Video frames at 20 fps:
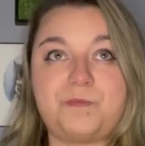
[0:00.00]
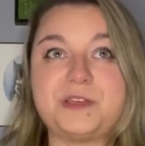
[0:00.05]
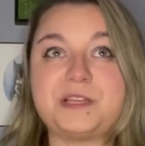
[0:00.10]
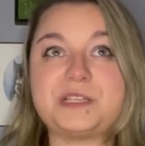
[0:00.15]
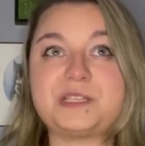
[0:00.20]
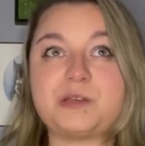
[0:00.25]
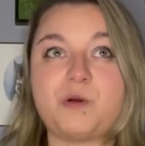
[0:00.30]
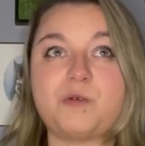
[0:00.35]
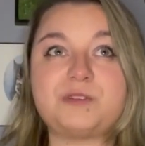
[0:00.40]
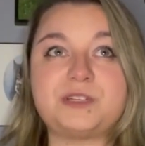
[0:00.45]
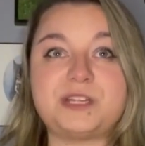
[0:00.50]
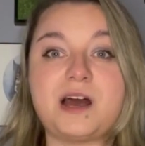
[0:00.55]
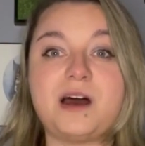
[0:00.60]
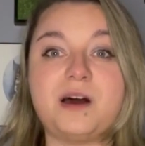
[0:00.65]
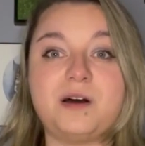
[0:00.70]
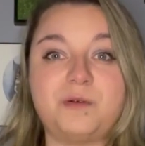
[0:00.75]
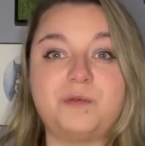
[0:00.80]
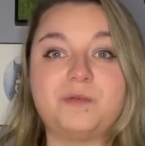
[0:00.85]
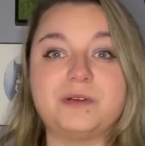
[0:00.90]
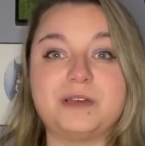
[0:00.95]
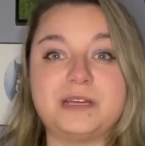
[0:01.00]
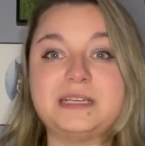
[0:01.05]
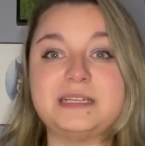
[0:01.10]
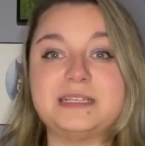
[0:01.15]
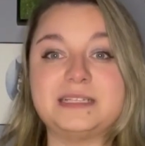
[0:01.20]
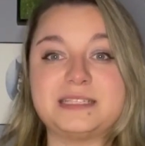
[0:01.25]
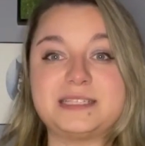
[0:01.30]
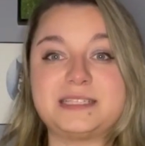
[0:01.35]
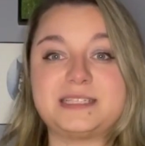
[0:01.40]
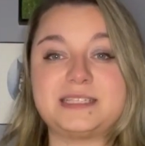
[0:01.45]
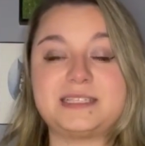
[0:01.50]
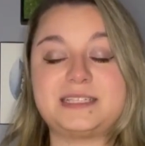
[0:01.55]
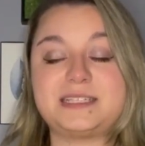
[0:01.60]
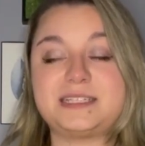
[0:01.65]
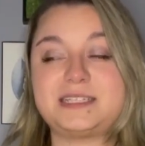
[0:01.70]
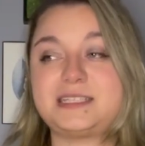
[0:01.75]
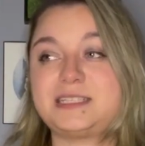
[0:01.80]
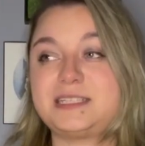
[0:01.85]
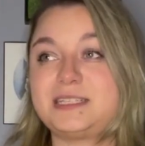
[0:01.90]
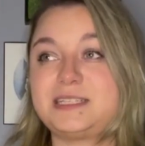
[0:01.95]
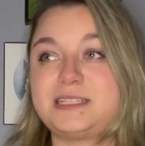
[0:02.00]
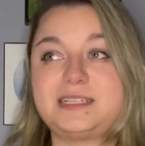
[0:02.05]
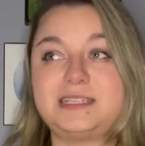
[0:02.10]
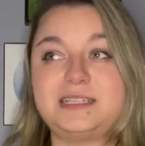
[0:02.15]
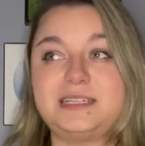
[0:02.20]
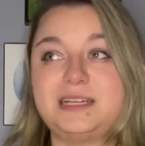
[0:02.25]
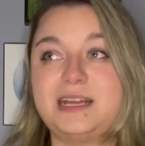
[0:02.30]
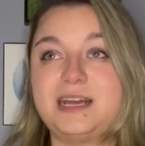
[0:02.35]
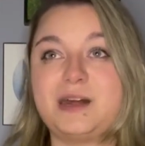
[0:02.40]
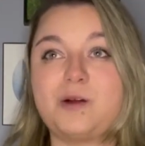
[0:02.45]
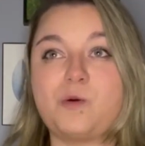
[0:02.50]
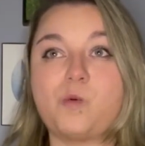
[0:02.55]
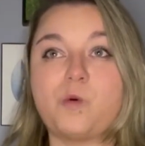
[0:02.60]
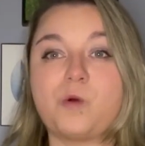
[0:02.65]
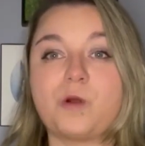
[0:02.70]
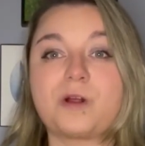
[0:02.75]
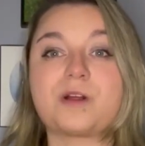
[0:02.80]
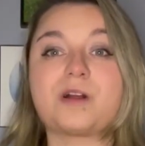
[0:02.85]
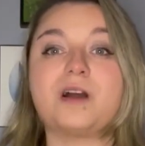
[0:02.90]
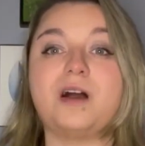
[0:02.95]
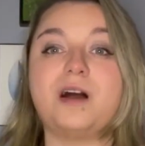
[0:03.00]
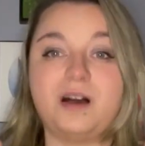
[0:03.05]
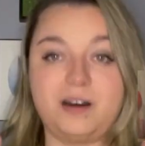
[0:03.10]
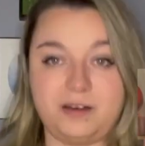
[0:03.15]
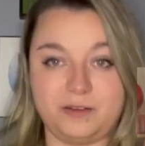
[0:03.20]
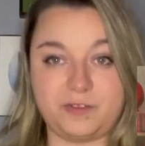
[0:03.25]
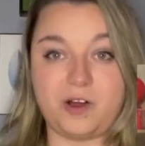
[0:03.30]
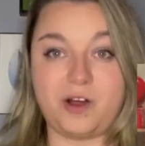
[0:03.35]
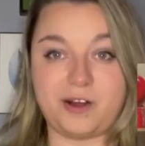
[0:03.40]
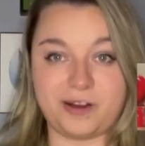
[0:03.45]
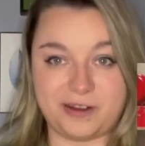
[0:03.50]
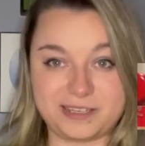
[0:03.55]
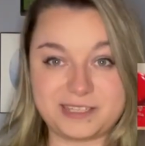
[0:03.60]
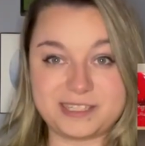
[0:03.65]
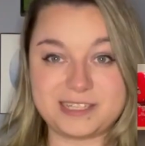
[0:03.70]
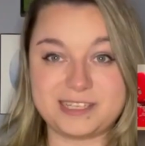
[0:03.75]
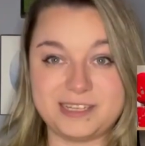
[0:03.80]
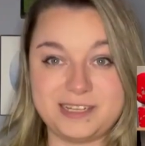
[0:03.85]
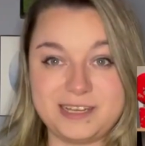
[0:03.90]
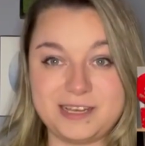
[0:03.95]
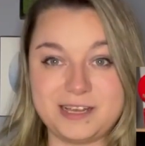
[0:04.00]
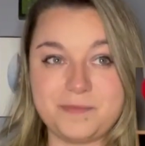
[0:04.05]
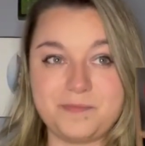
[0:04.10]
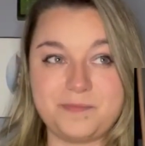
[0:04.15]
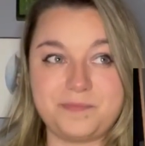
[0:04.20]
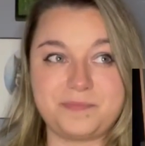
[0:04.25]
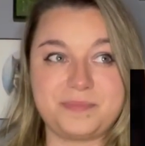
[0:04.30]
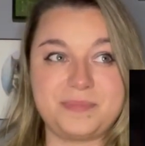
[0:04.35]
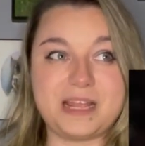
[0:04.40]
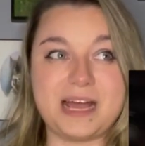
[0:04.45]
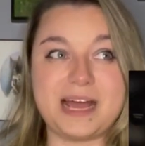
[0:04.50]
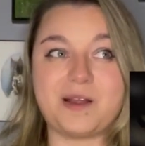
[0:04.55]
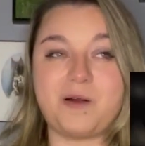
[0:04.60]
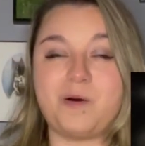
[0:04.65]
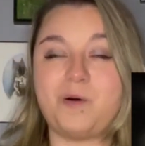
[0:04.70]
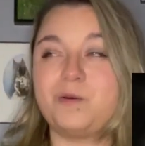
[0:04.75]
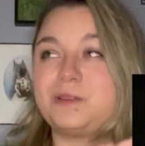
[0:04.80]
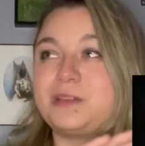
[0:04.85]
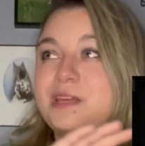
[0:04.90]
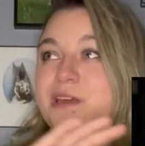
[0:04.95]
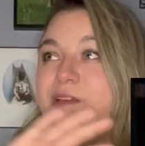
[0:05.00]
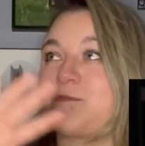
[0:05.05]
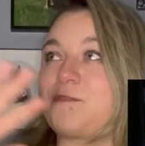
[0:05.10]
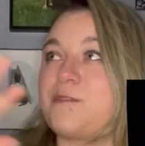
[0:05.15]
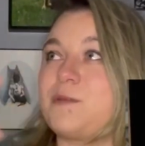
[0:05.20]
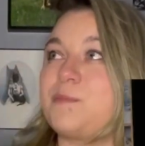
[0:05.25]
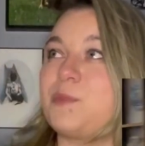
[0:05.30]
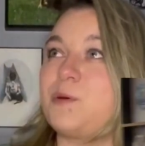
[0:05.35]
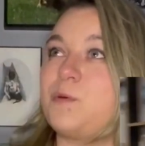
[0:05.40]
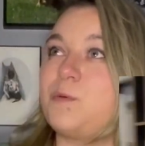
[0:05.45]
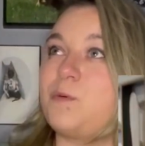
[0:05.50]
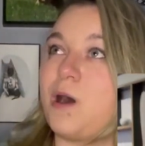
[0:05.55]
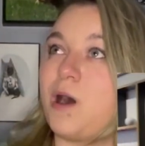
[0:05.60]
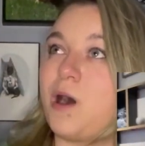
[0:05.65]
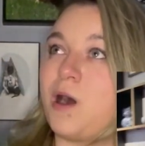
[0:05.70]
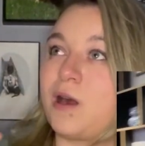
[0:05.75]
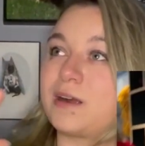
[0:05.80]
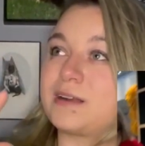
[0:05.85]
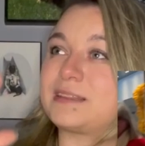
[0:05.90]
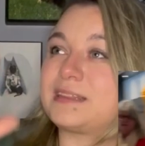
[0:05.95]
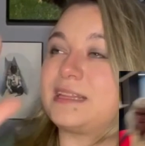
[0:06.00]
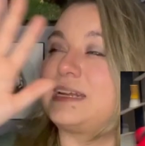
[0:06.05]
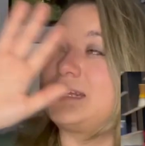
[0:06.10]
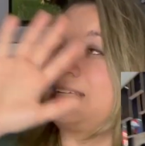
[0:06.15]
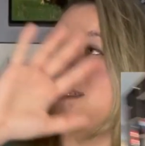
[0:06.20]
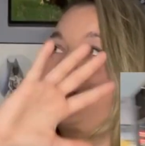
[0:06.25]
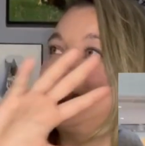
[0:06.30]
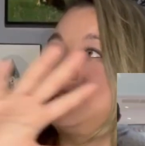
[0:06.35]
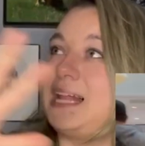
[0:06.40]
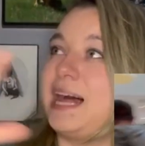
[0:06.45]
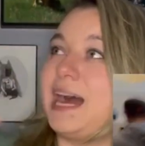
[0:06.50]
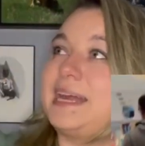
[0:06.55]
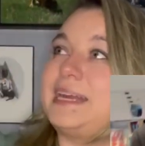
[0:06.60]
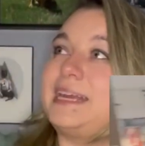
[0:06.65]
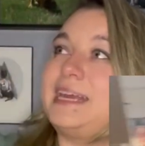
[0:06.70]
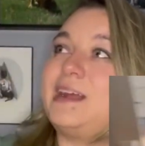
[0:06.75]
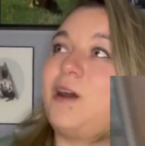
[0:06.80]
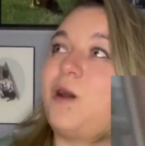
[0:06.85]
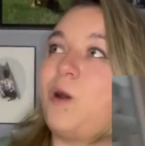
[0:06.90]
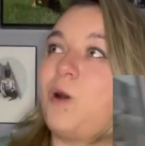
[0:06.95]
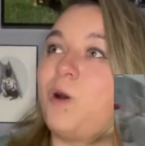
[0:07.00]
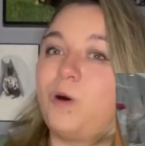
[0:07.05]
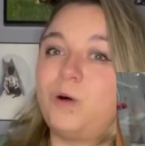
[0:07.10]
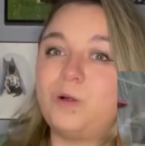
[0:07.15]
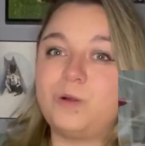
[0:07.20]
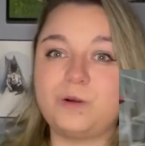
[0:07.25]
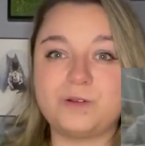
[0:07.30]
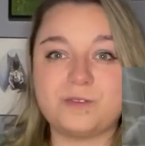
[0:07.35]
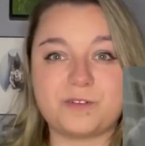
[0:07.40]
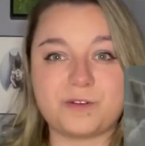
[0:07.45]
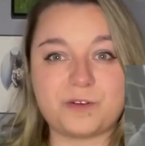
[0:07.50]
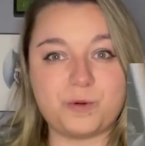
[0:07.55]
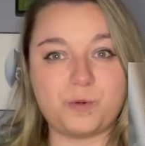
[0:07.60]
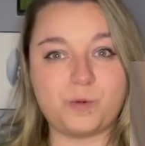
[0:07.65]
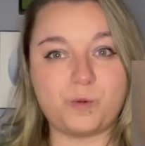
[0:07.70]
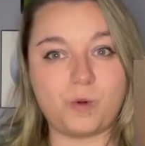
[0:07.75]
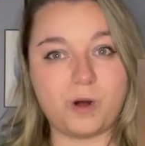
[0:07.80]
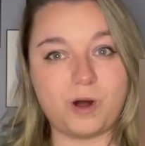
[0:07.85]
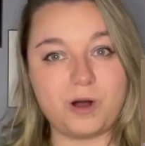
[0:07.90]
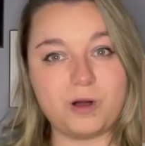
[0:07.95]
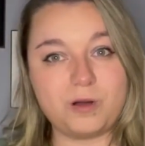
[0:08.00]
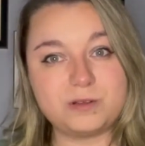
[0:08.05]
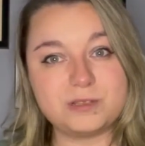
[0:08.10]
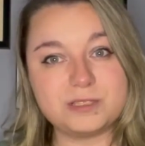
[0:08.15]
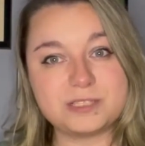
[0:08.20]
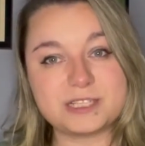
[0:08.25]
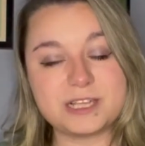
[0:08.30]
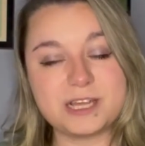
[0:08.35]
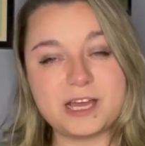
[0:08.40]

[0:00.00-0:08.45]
hotel is a work of art. Not only from the art that is lining all over the walls,